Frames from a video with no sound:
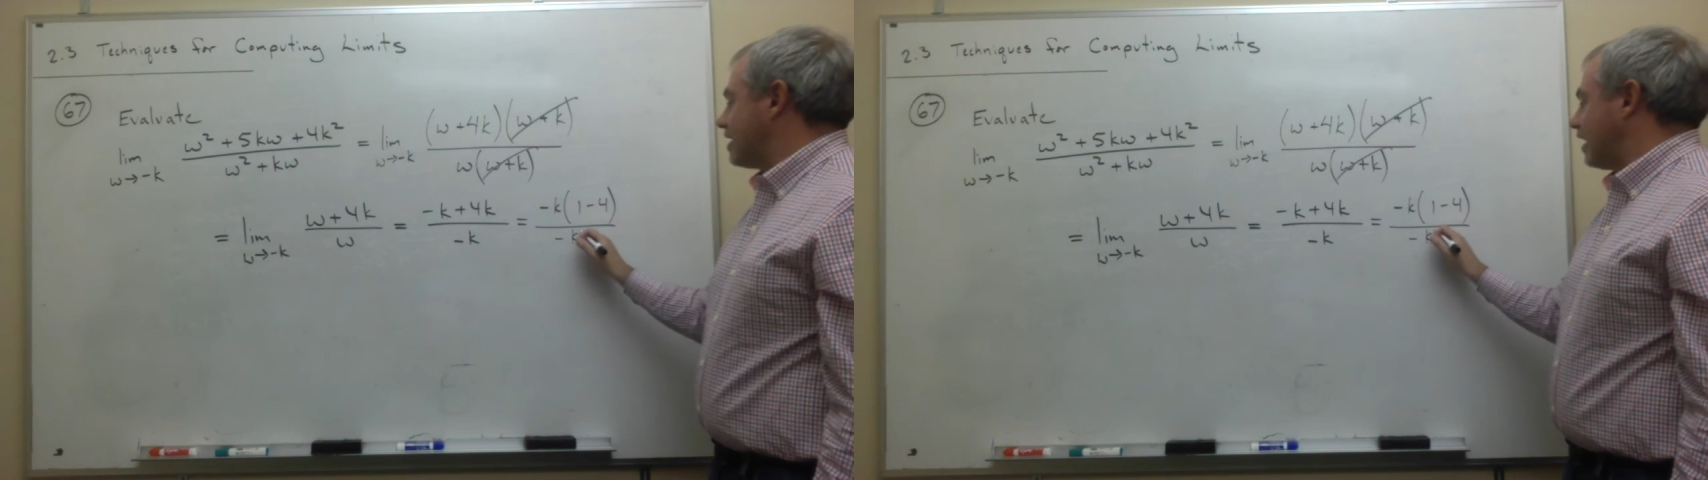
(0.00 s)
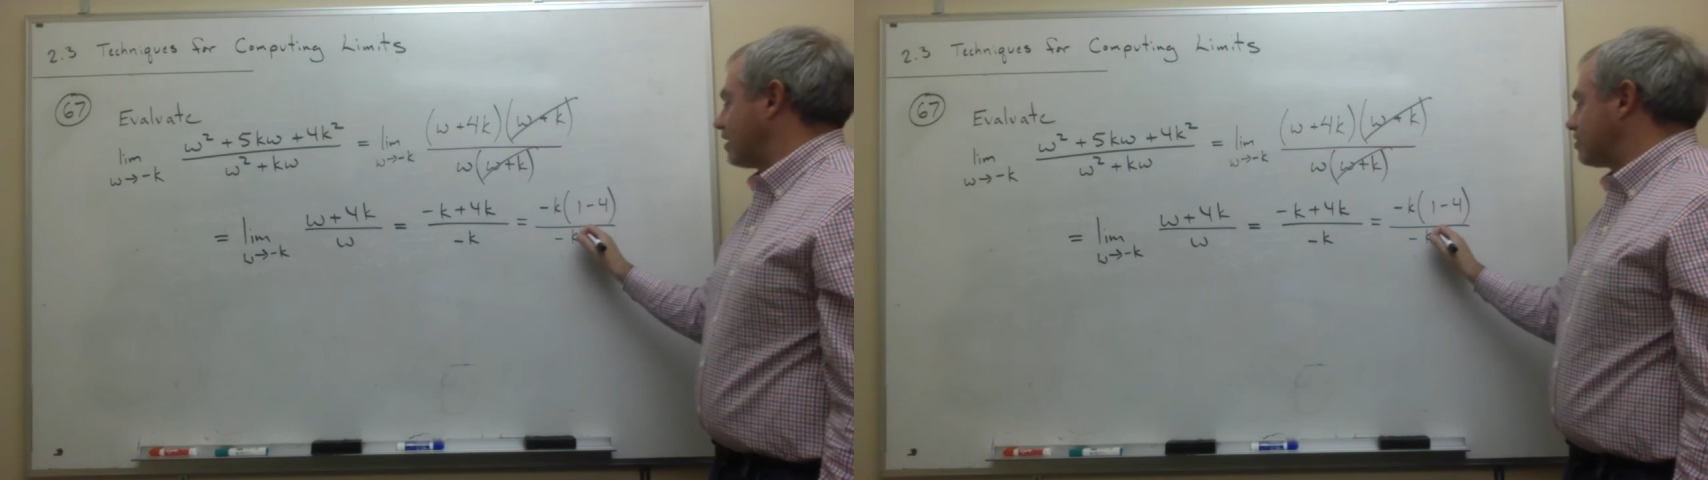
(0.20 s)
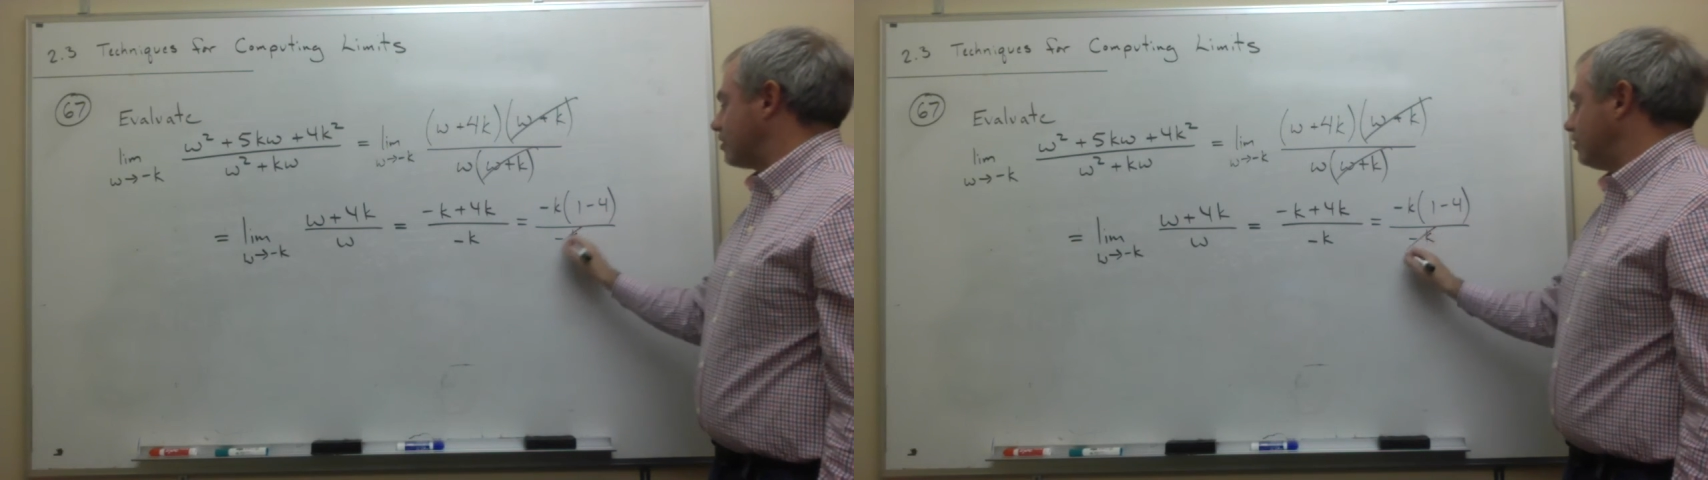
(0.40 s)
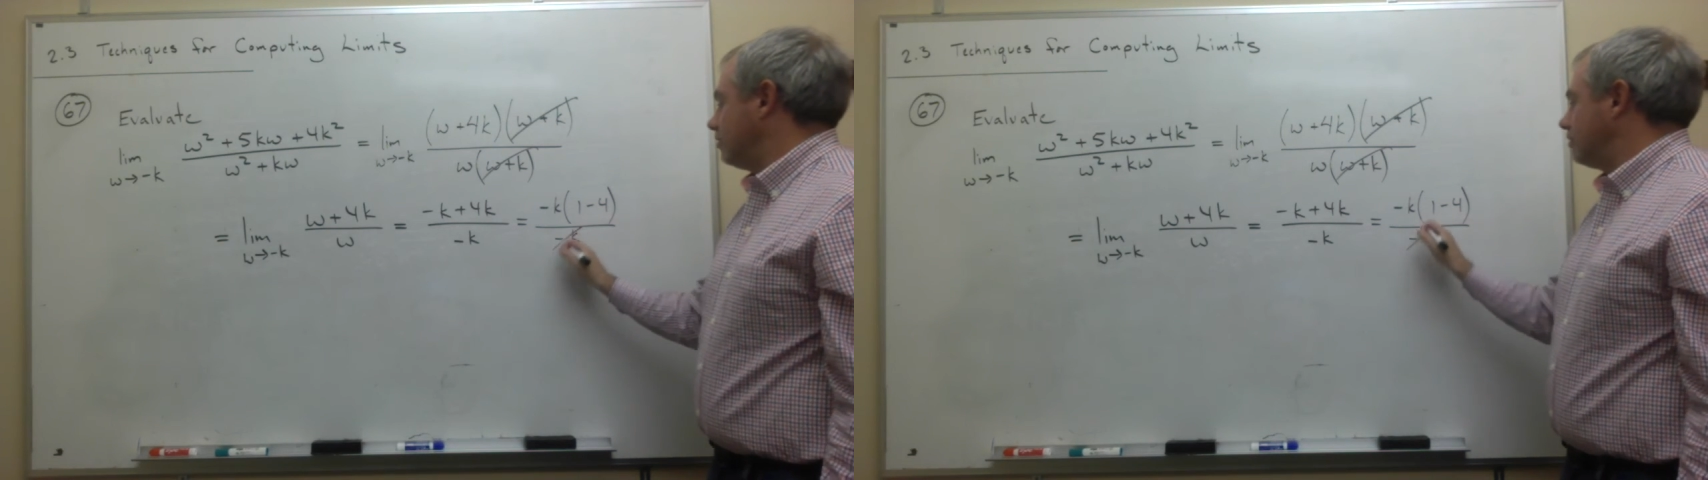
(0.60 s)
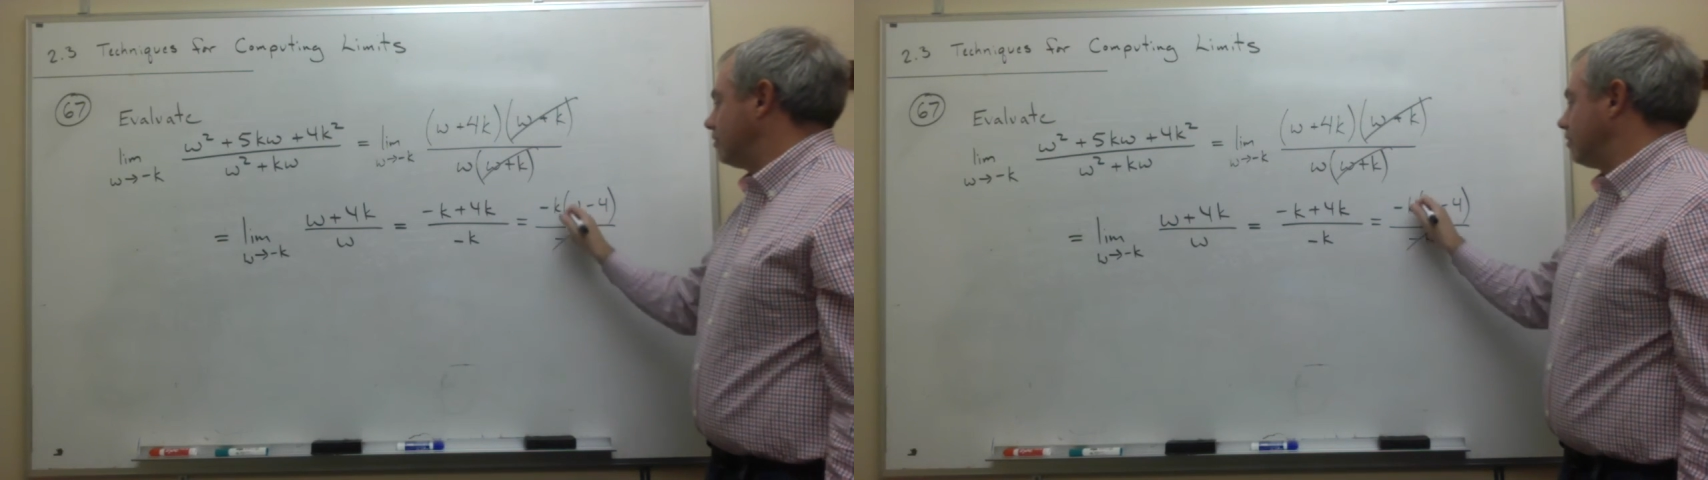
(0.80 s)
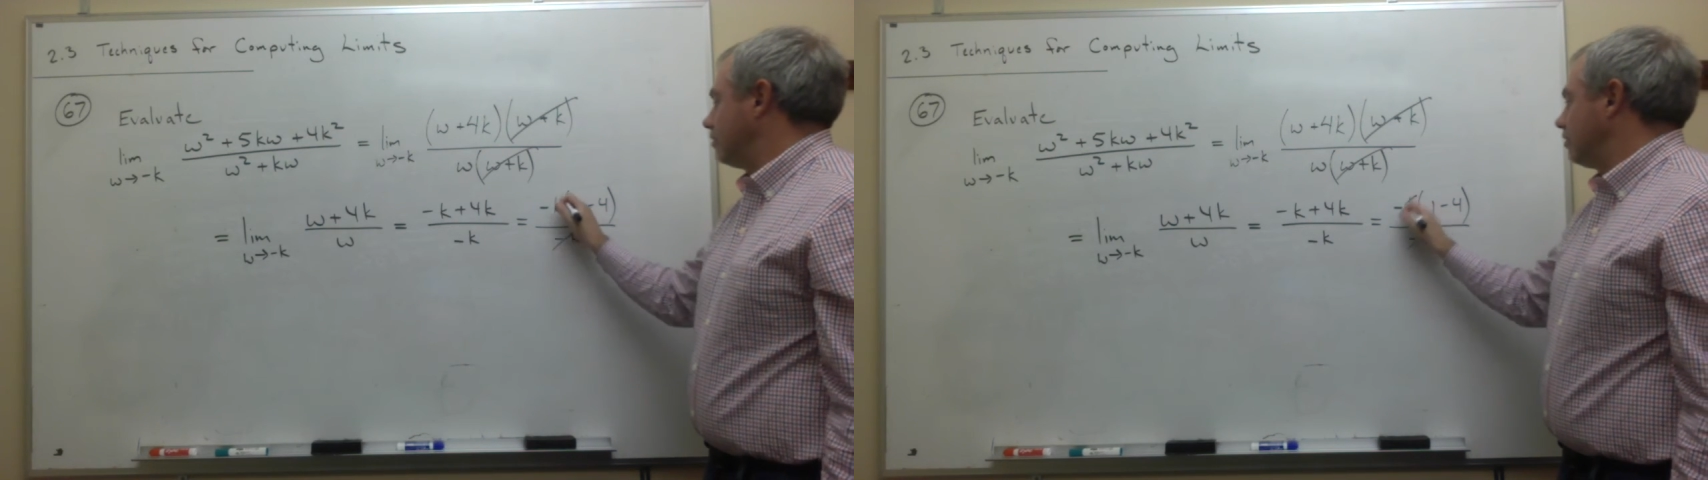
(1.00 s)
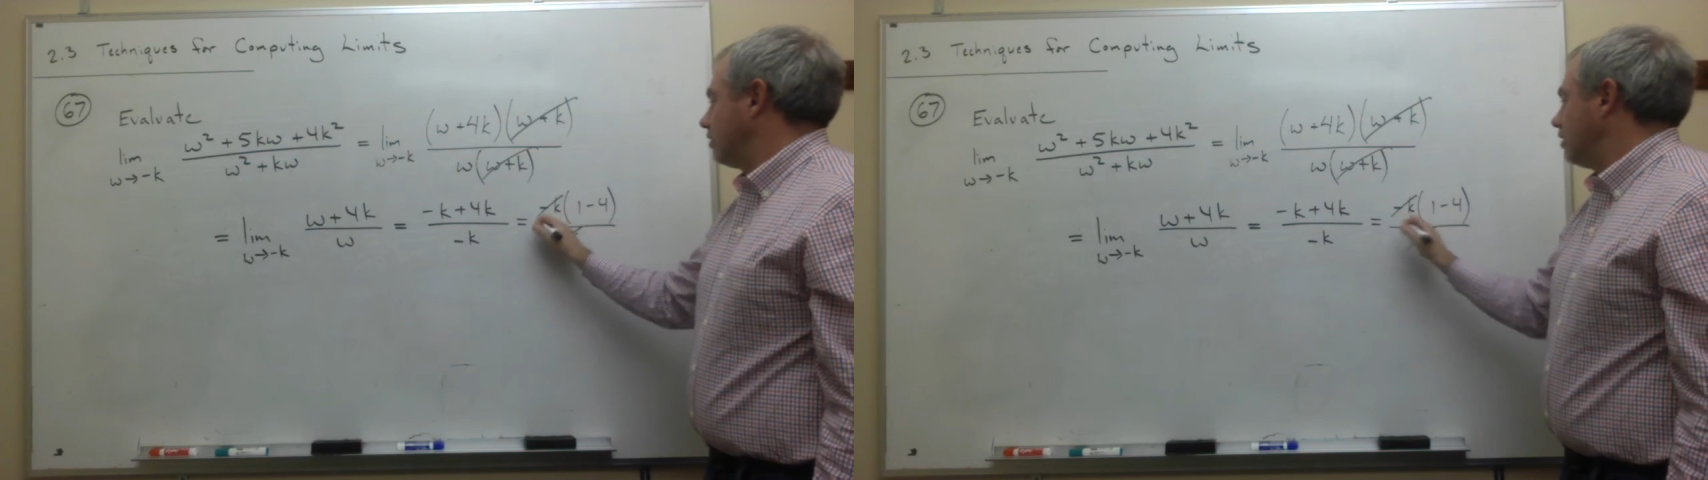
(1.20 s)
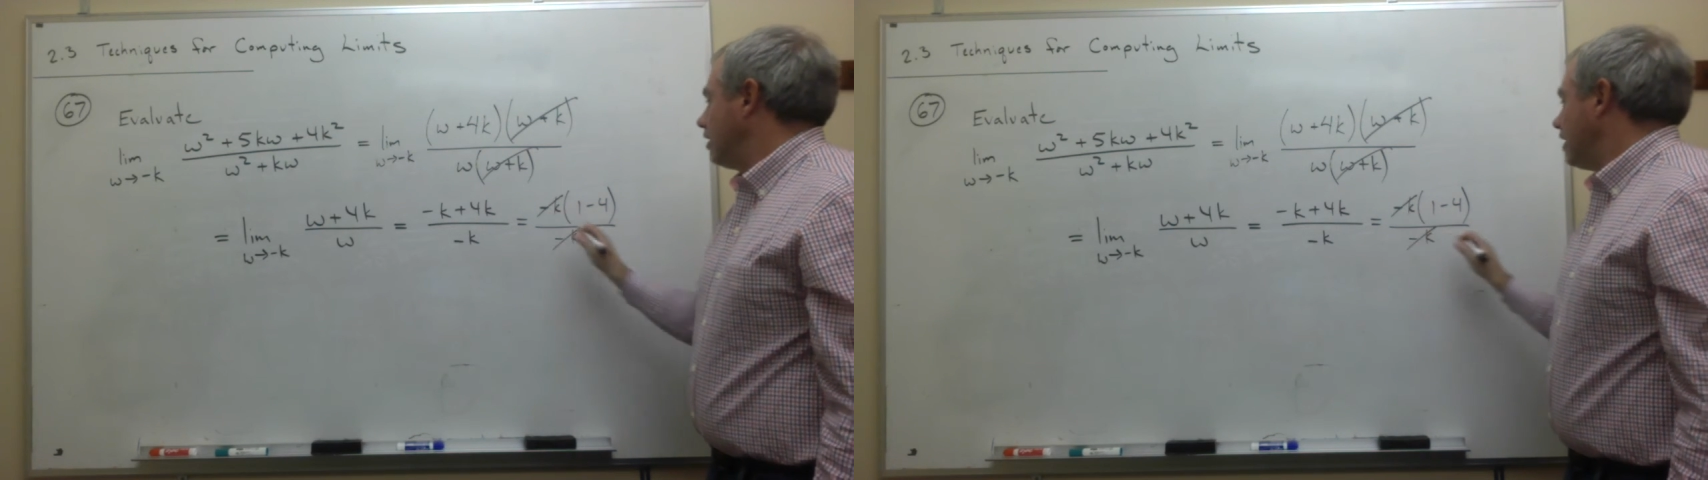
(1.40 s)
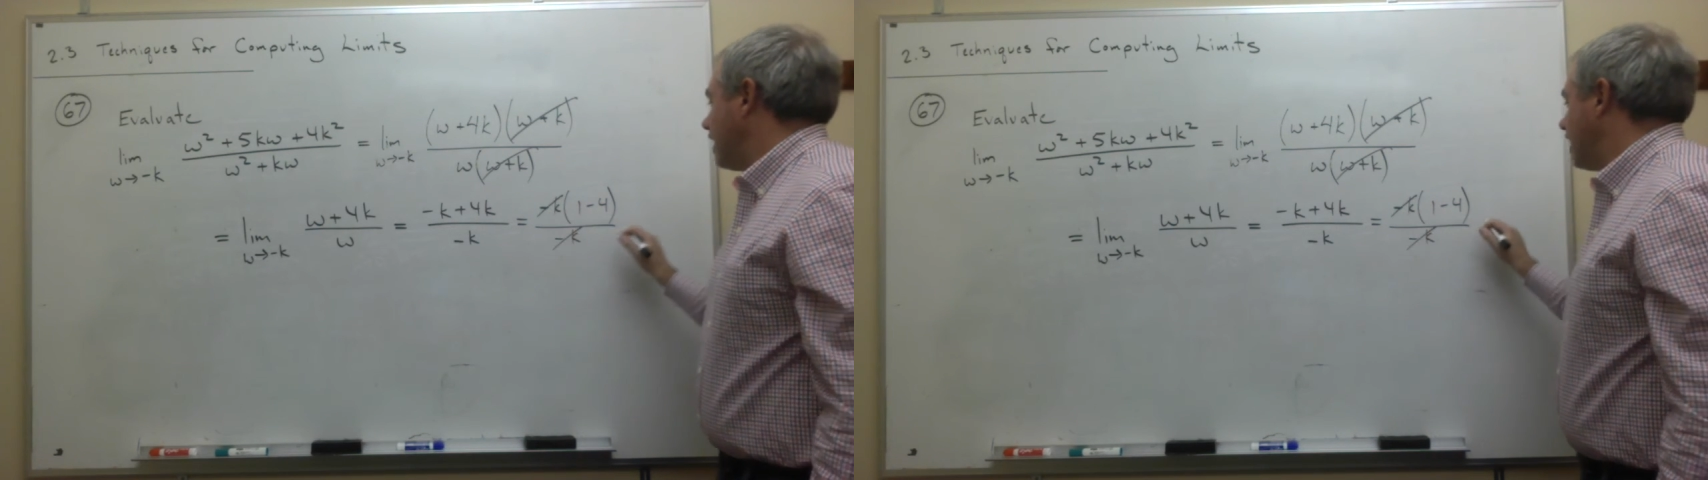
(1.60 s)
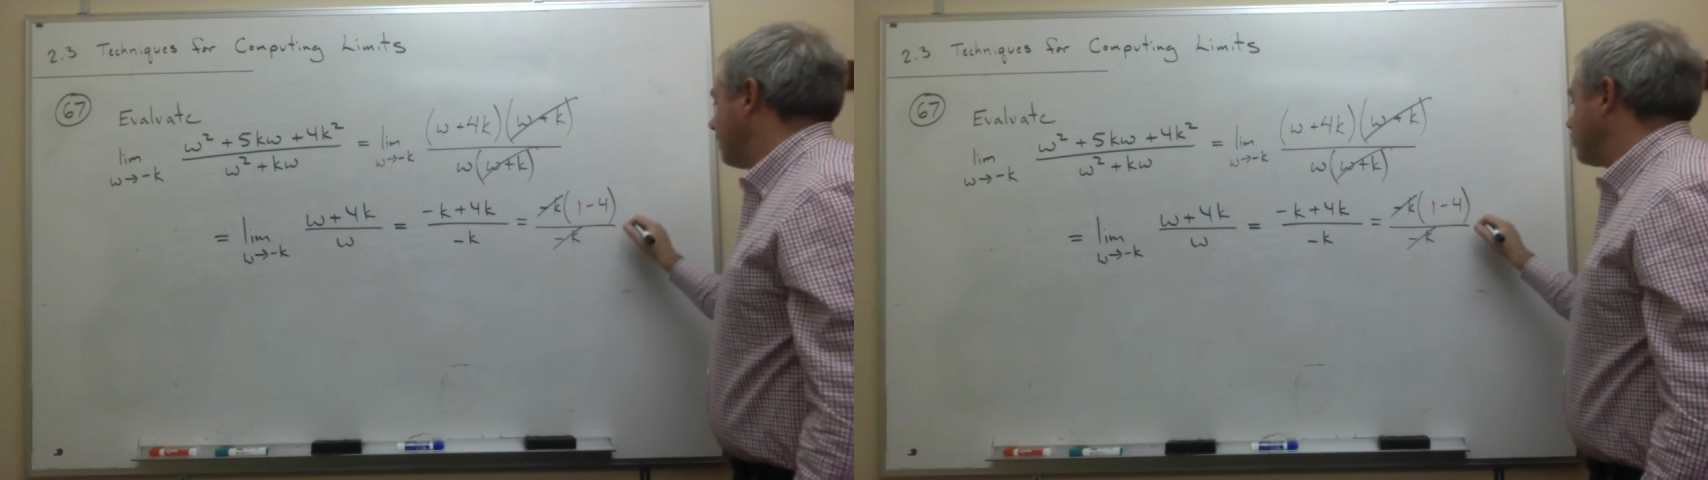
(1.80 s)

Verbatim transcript: cancel, and I'm